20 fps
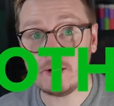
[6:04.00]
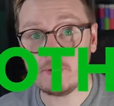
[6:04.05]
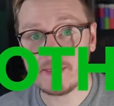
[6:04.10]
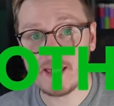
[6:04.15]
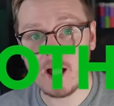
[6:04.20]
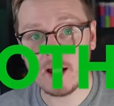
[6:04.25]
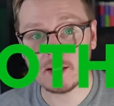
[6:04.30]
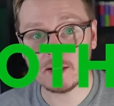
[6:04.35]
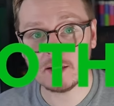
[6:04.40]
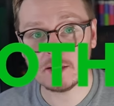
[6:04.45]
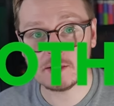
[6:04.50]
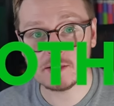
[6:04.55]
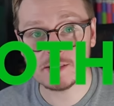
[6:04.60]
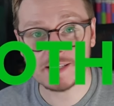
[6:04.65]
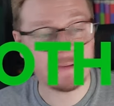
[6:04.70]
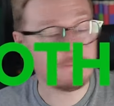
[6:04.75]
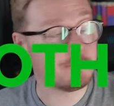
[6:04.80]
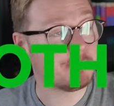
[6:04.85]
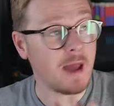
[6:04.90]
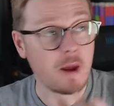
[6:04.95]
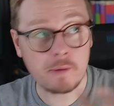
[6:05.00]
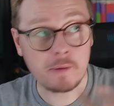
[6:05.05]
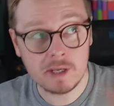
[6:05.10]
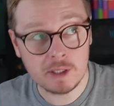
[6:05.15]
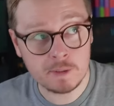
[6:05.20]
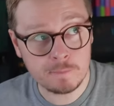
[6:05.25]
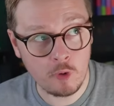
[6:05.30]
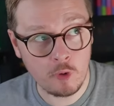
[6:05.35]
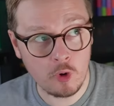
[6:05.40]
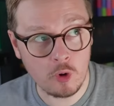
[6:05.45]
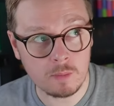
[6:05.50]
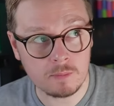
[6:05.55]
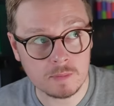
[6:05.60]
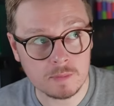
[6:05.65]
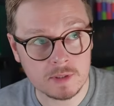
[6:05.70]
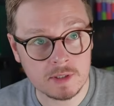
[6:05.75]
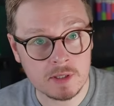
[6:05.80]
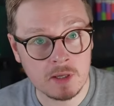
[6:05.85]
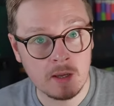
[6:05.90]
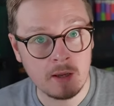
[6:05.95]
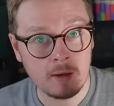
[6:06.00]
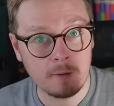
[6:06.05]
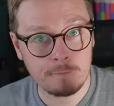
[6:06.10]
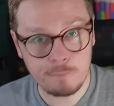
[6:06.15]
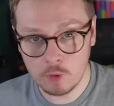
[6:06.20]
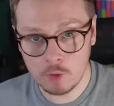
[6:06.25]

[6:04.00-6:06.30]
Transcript: the island in various forms for